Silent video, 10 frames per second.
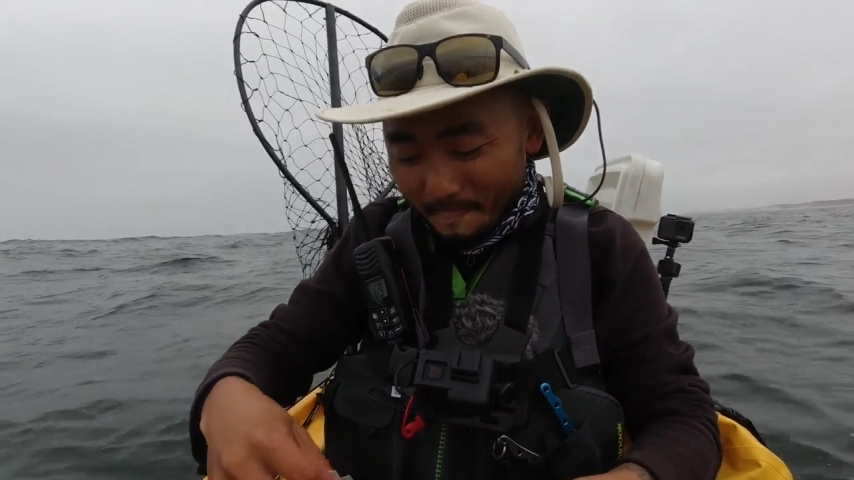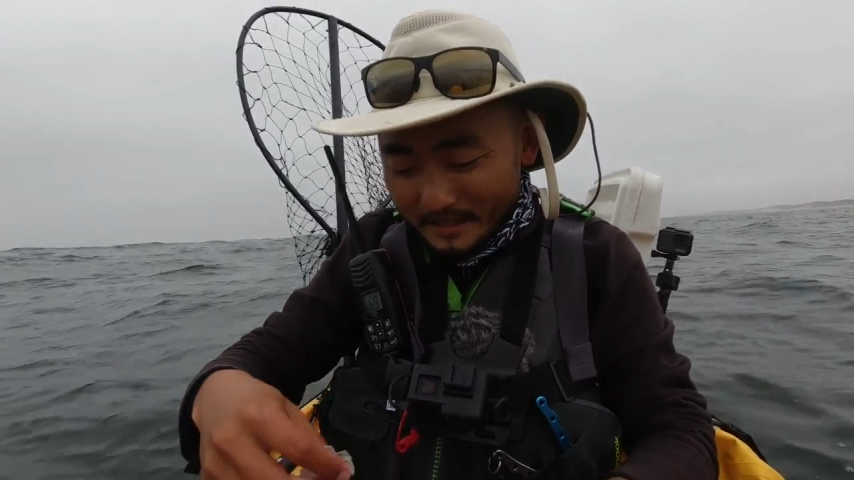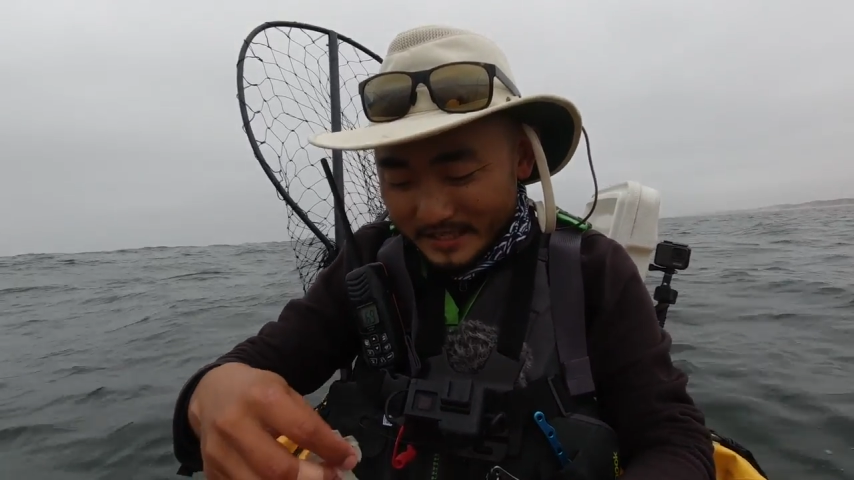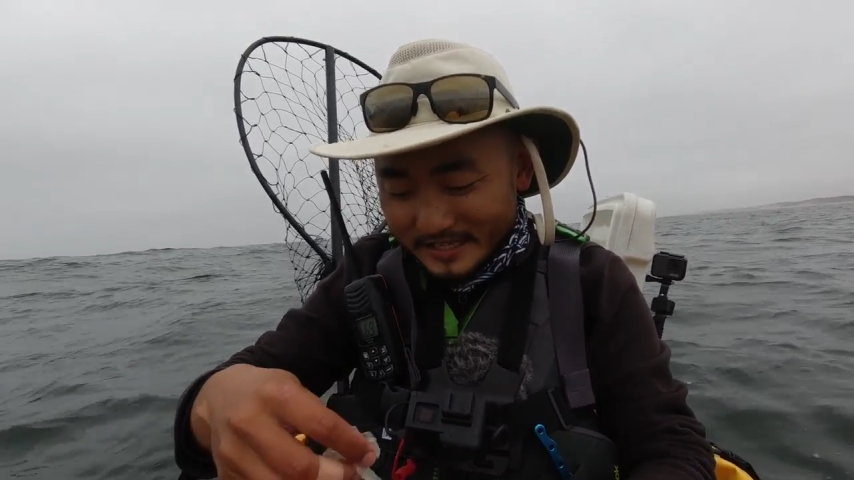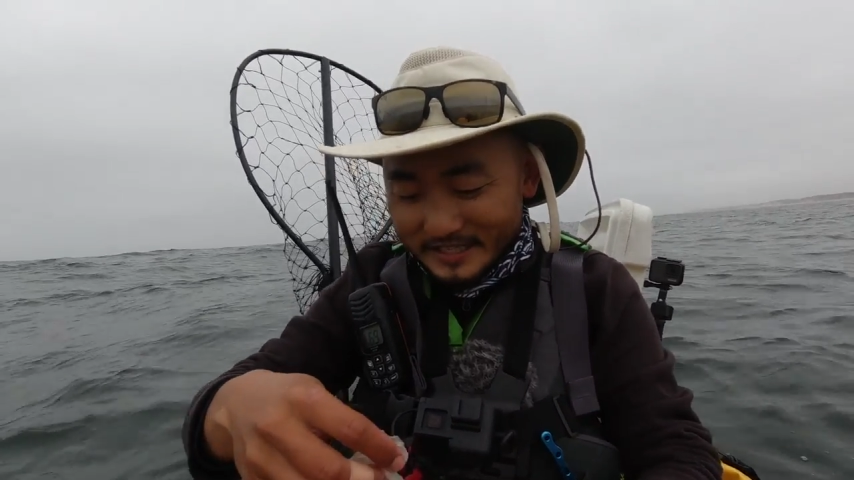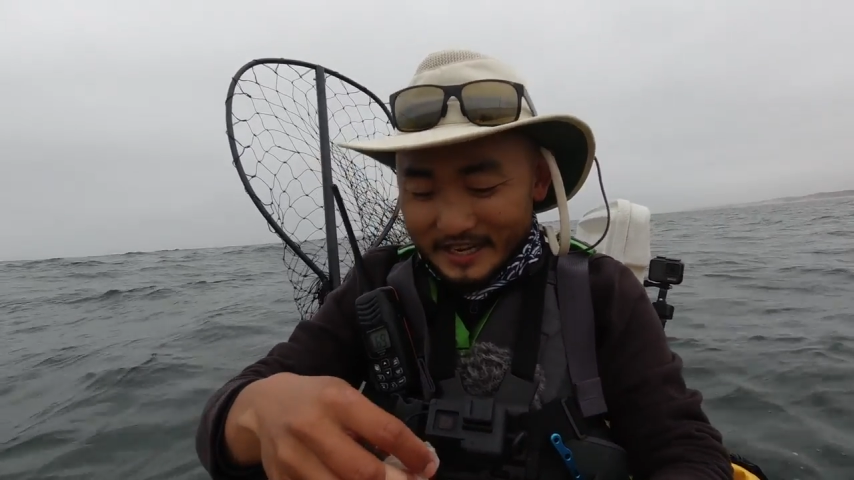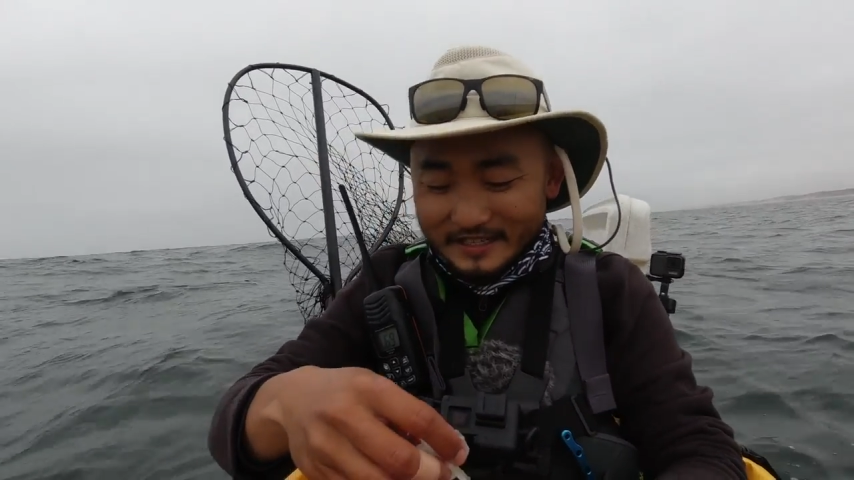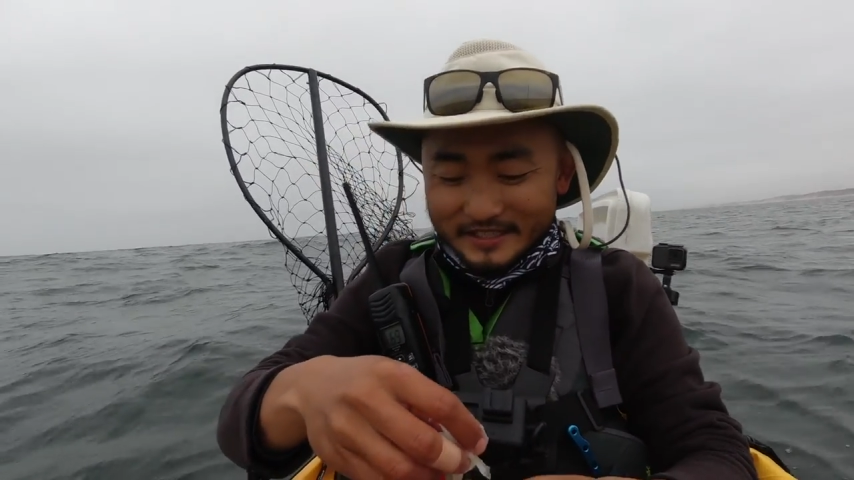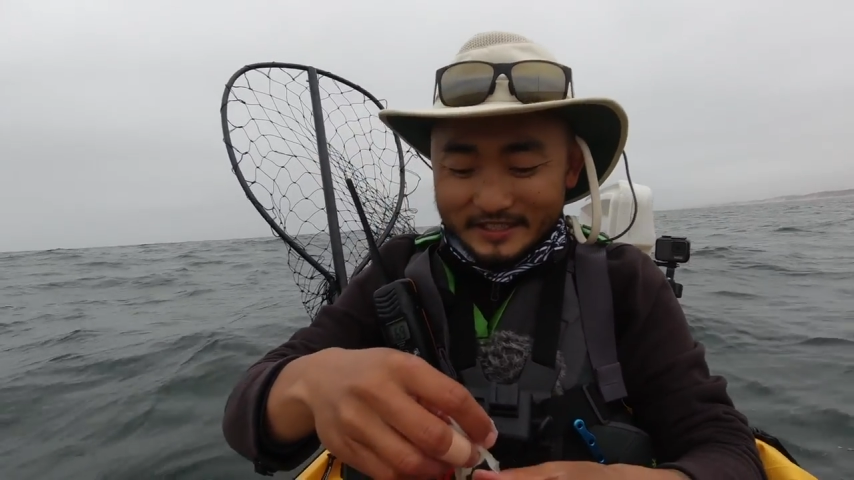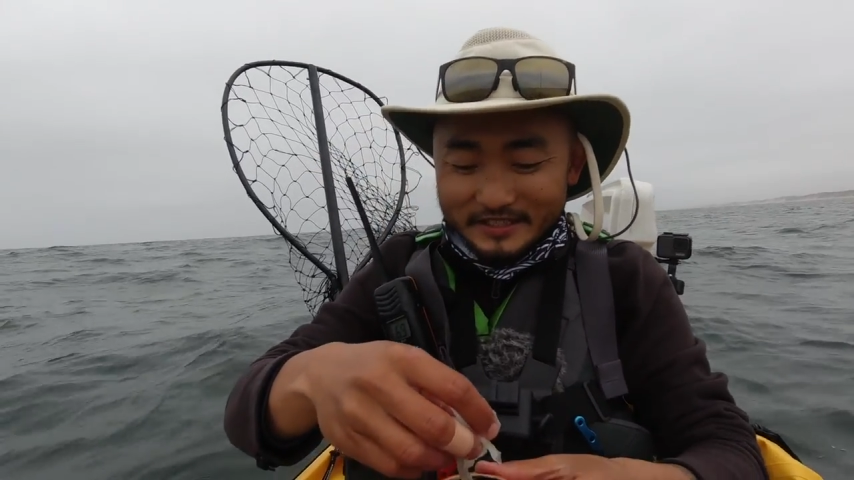Jeez, that is